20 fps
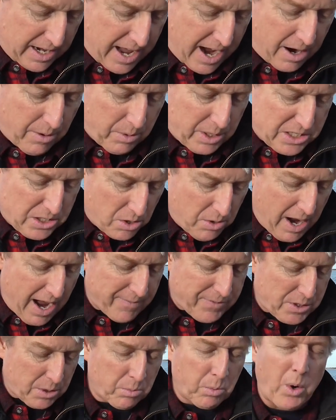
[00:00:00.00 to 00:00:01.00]
Now, we do
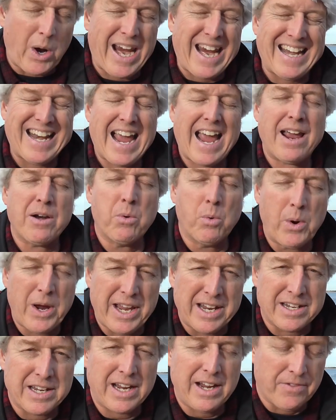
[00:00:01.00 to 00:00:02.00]
have some rain and
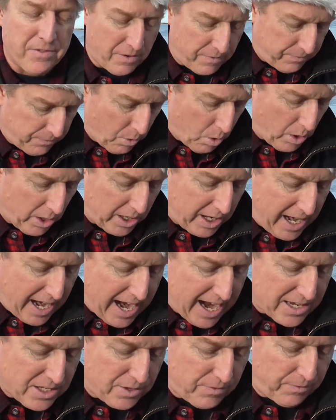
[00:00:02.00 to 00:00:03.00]
wind in the
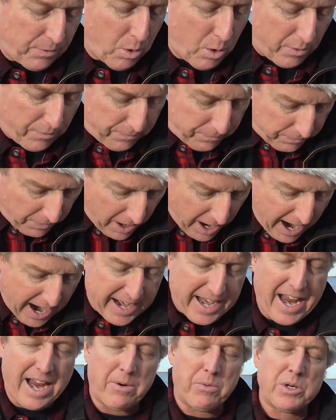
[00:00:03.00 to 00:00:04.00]
forecast for
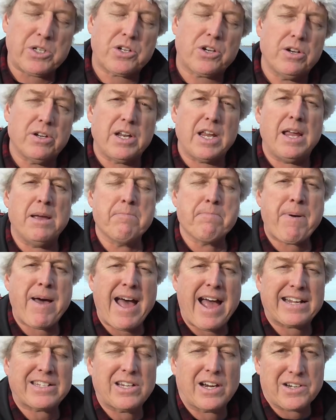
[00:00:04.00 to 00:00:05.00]
Friday, which could
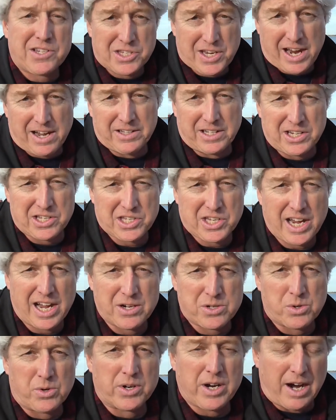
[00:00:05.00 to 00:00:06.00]
impact our sailing
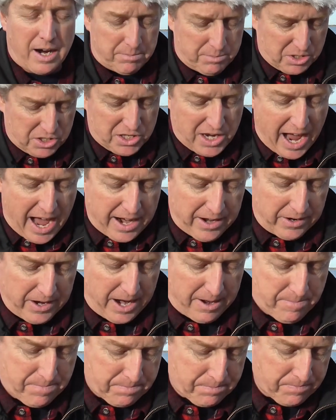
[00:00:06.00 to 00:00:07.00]
schedule come
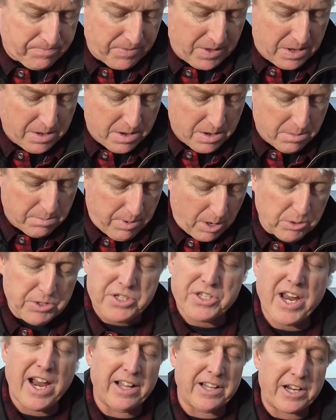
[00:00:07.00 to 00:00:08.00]
Saturday.
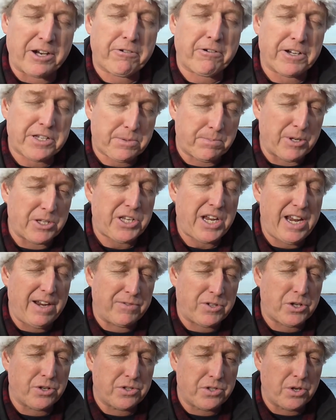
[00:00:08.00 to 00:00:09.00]
Boat sailing Christmas
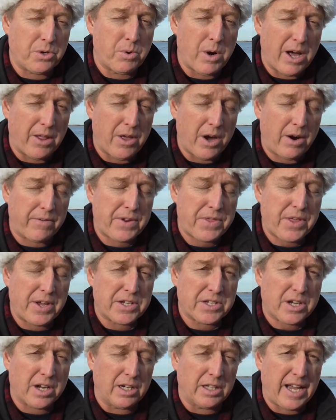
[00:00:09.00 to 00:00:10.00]
Eve should do well, though.
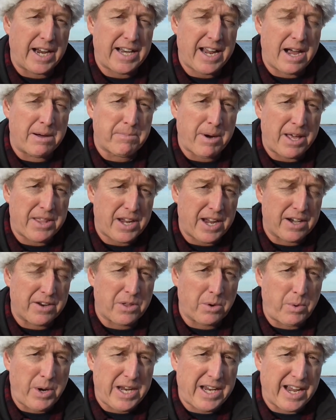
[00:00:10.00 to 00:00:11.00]
Everything's going to lay down by the end
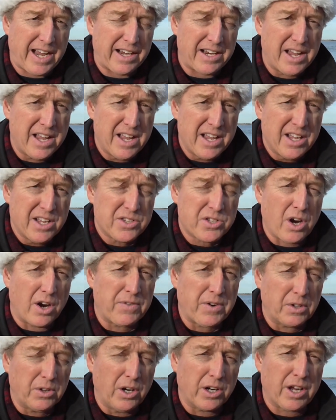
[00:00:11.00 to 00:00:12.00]
of the weekend. So
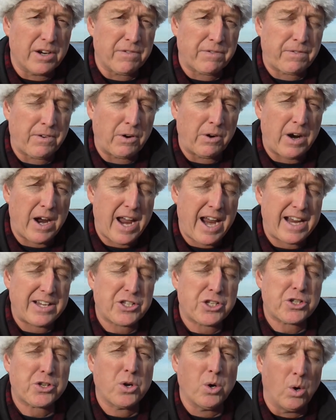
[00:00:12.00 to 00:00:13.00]
if you're looking for a
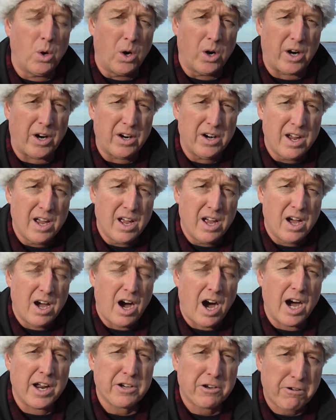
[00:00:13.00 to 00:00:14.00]
score
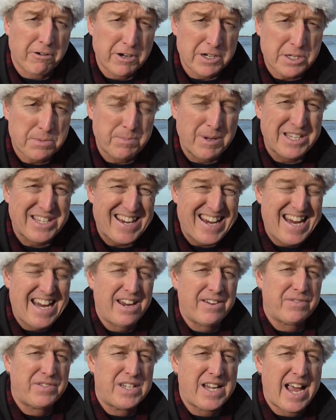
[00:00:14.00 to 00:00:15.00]
on Christmas
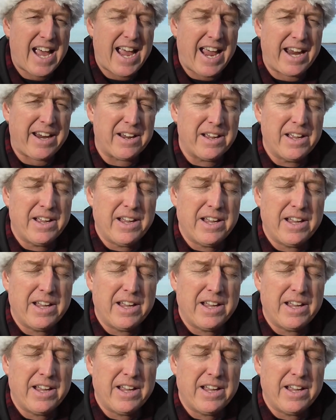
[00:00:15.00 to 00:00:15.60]
Eve day,